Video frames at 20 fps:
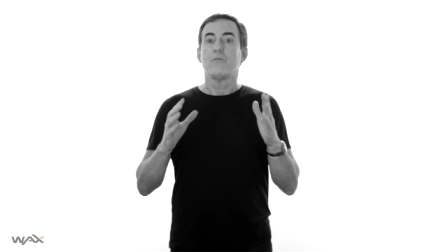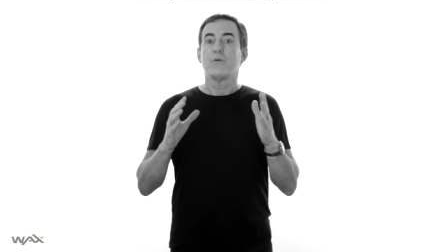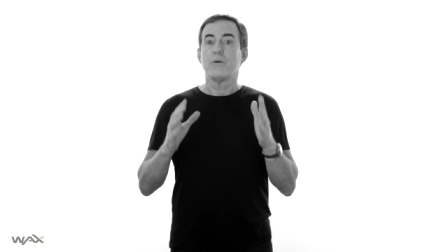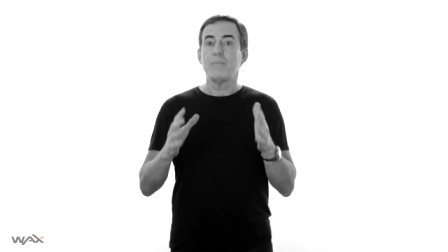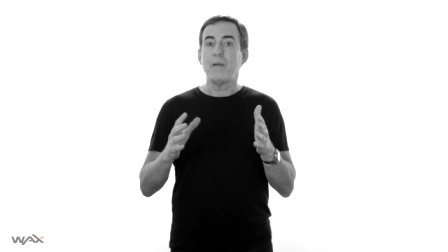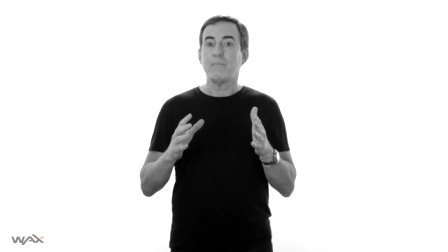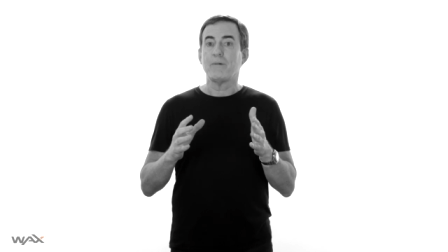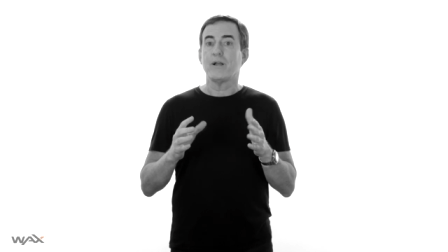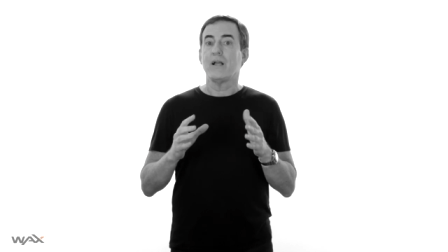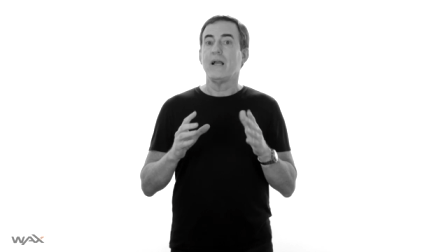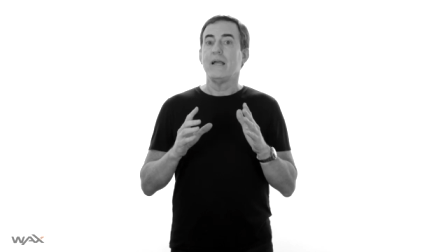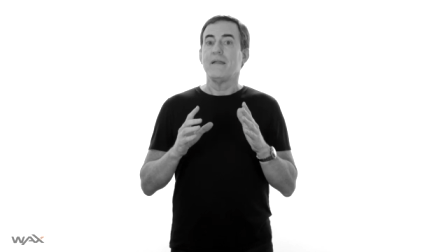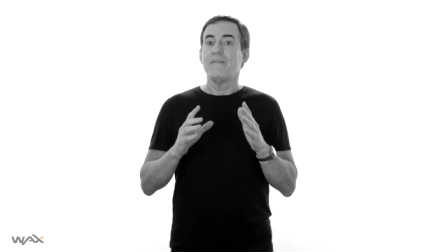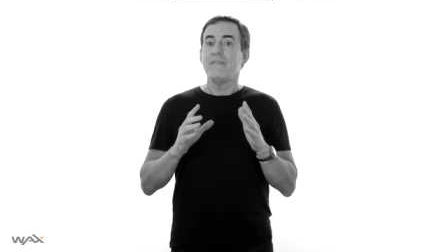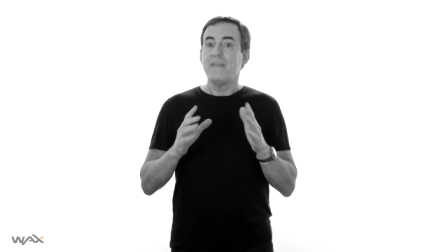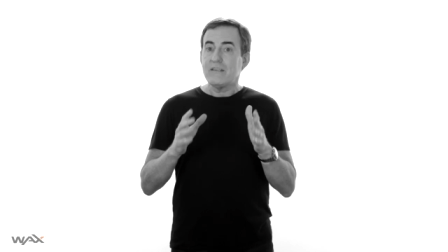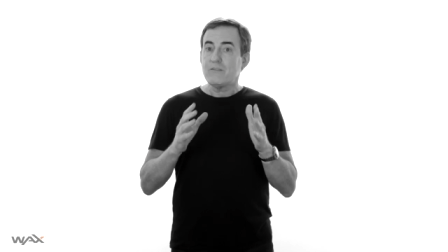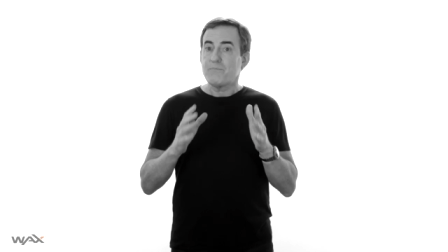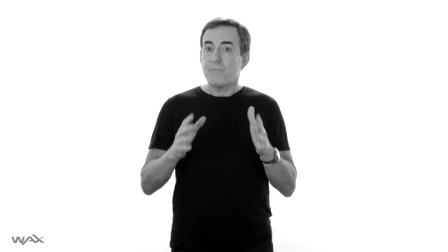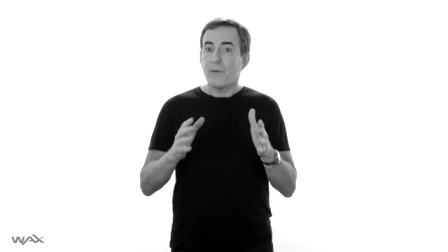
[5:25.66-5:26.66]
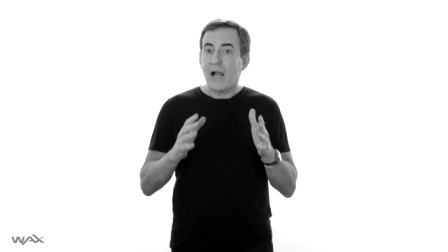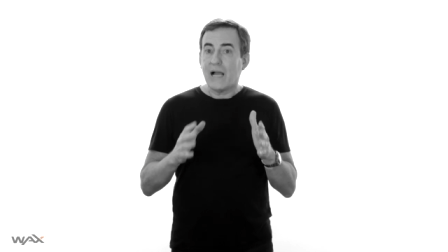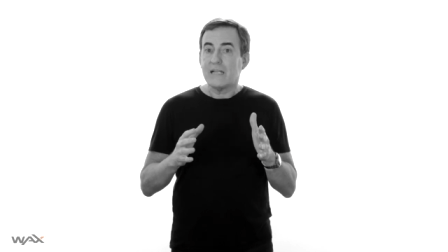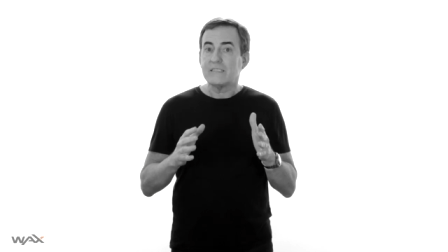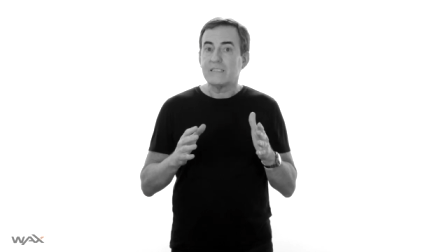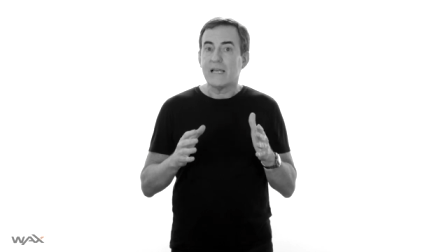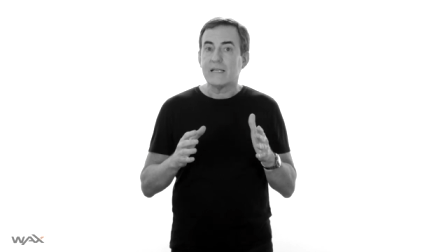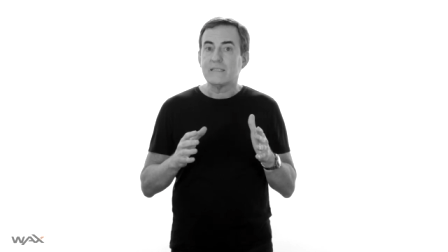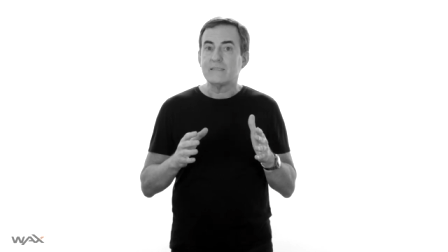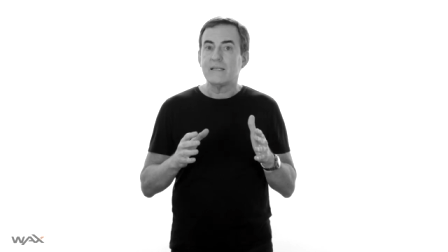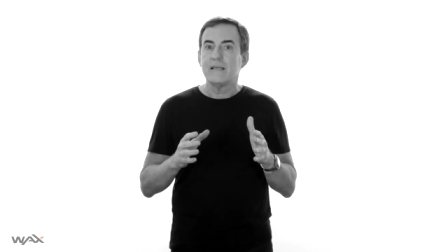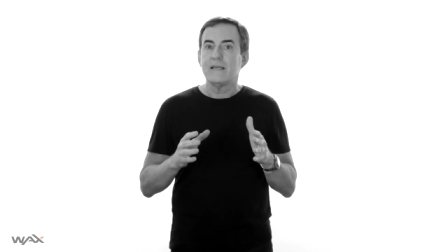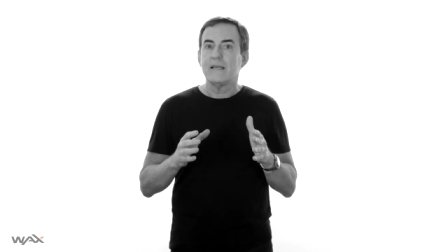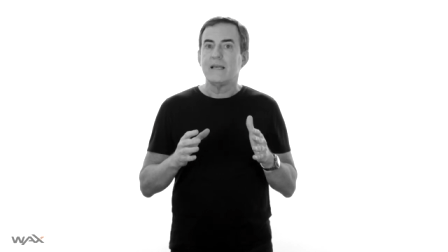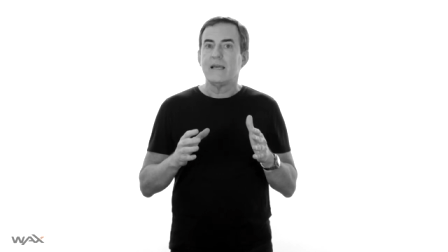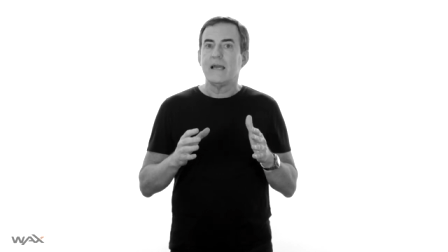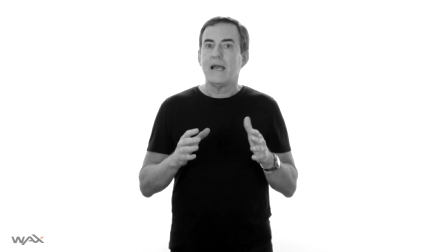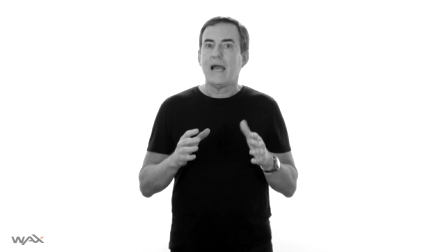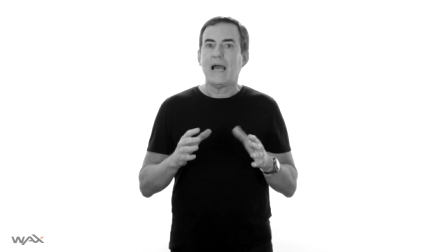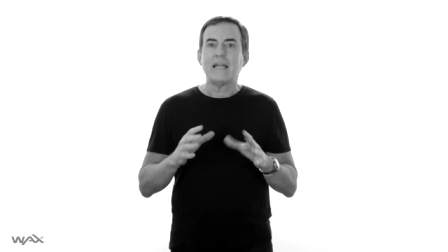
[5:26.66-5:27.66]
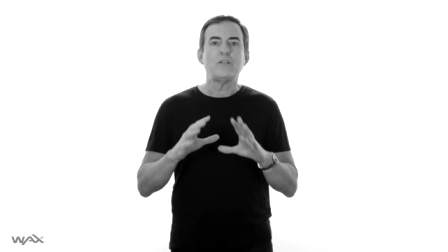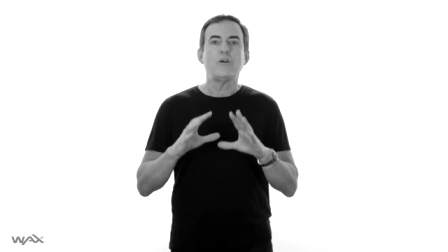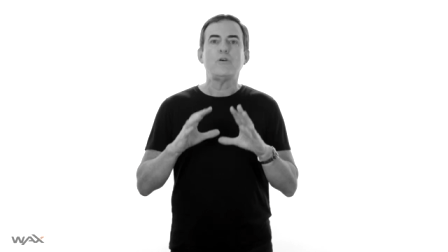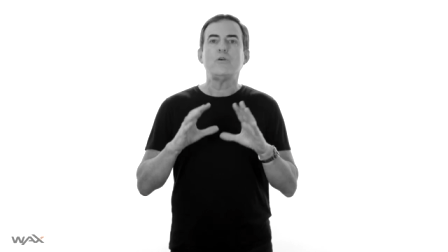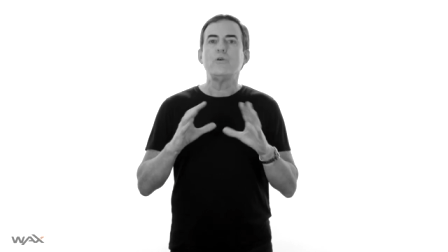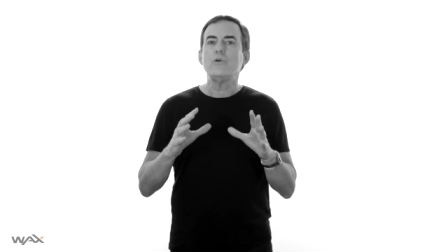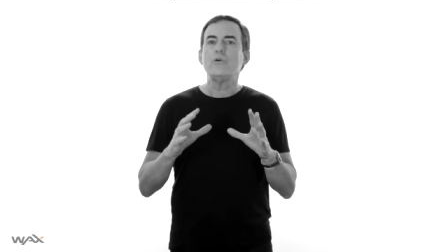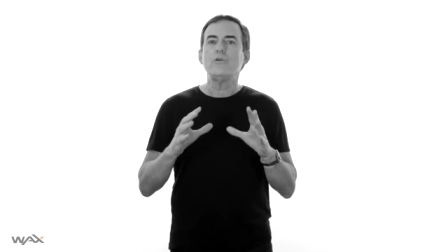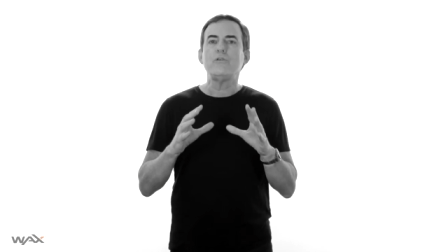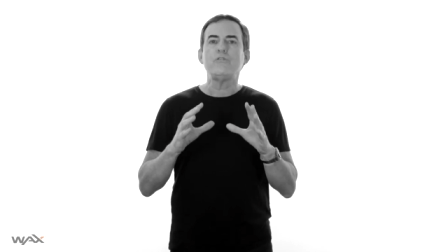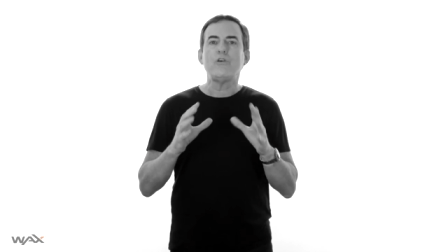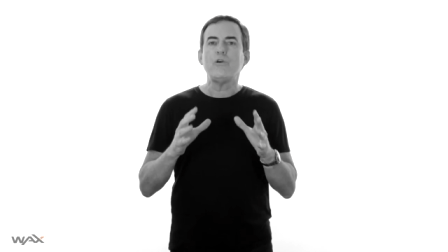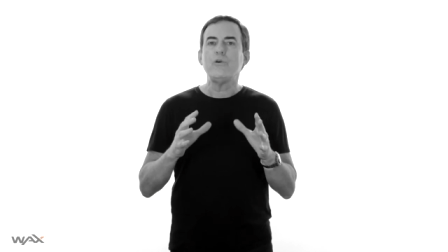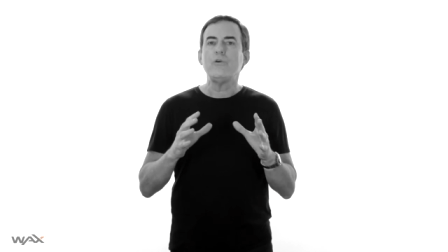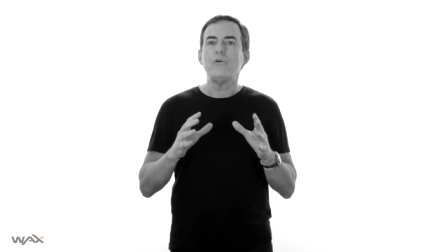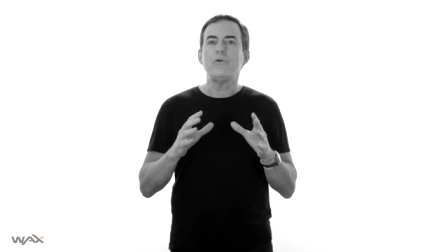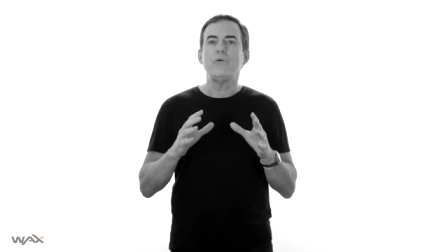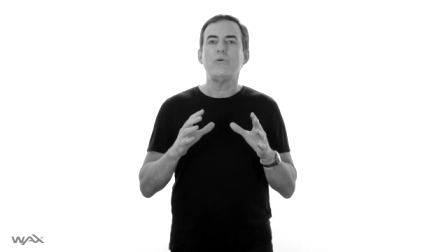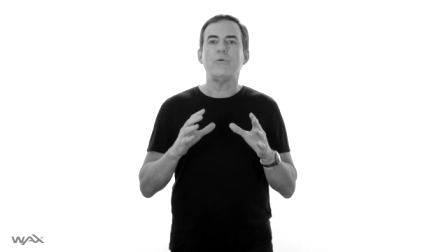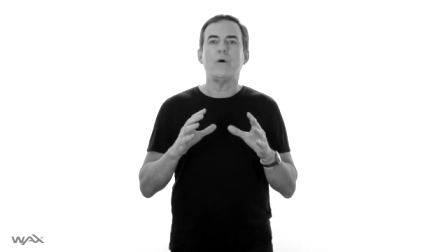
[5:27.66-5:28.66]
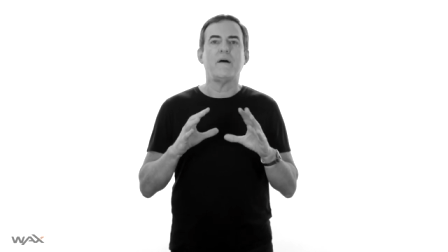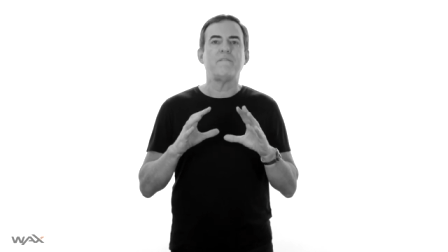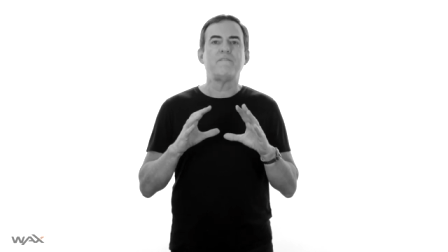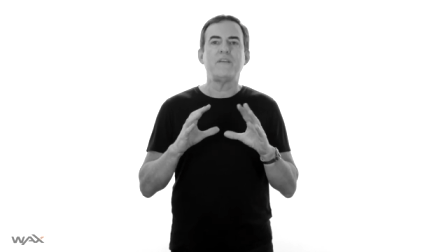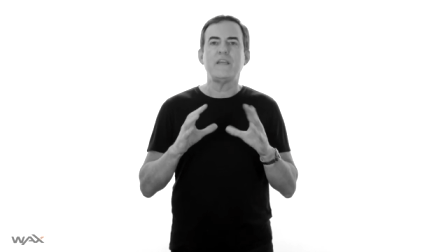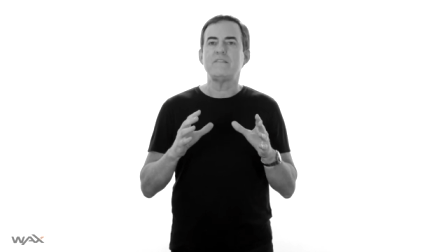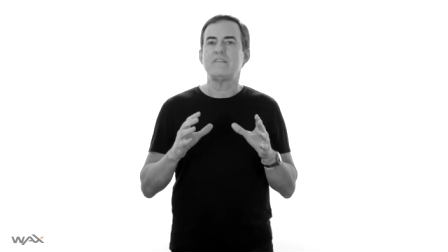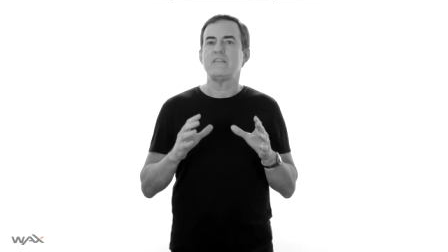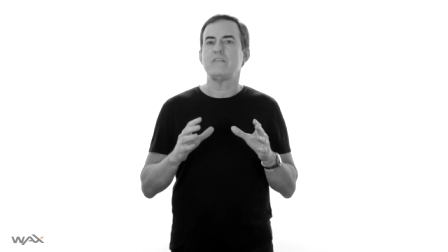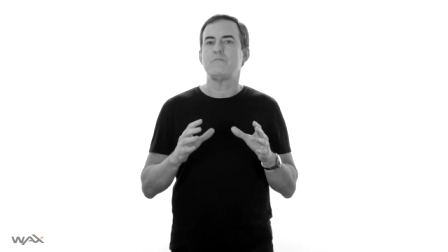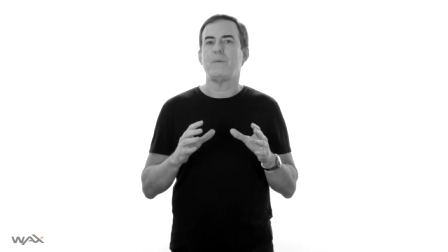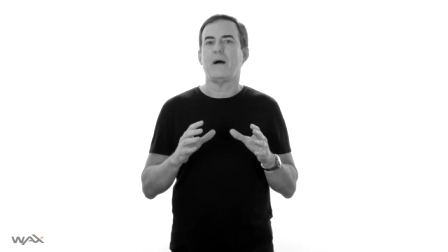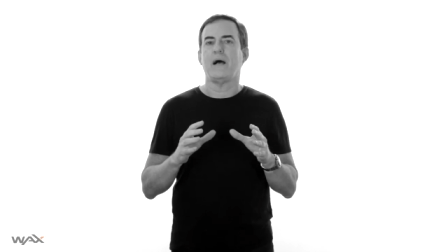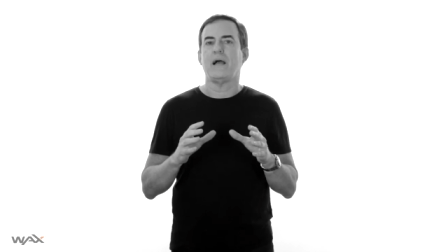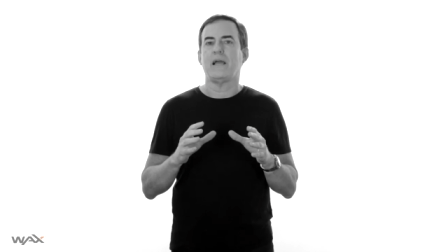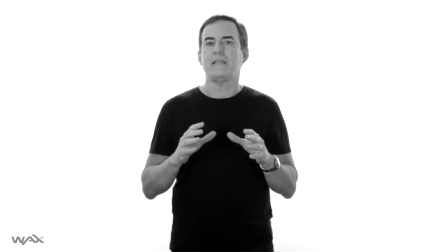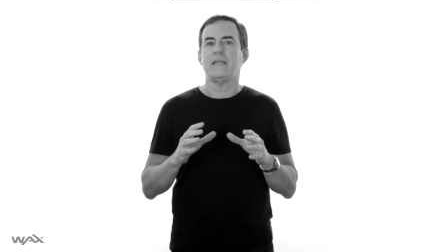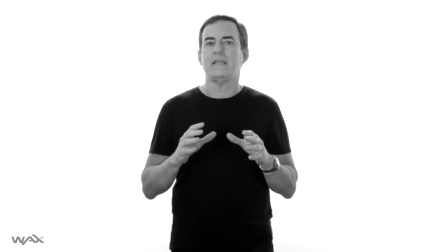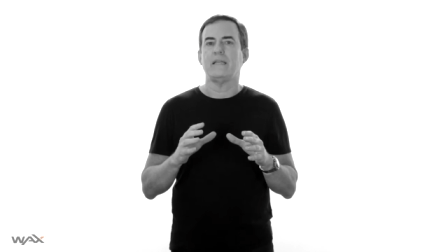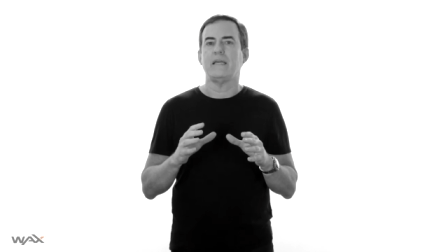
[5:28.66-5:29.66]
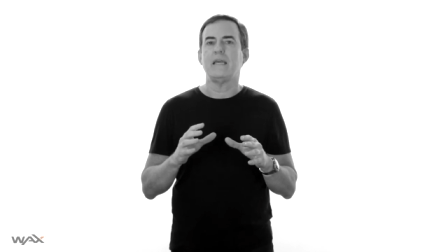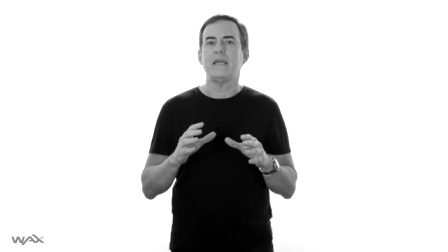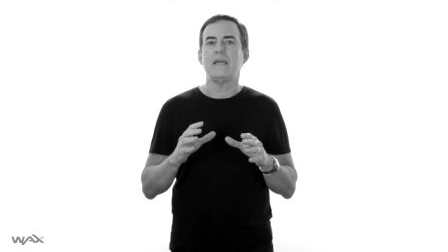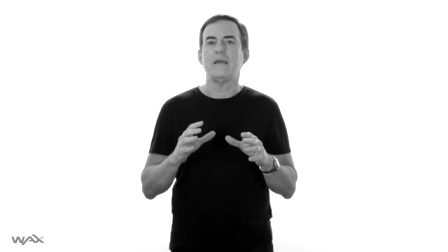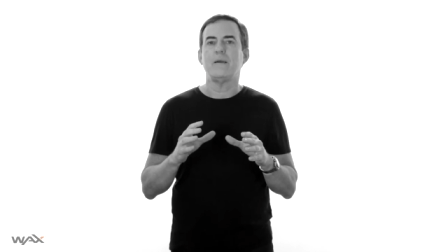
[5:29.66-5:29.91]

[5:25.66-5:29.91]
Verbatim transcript: Remember, this project had the who's who of VCs behind it.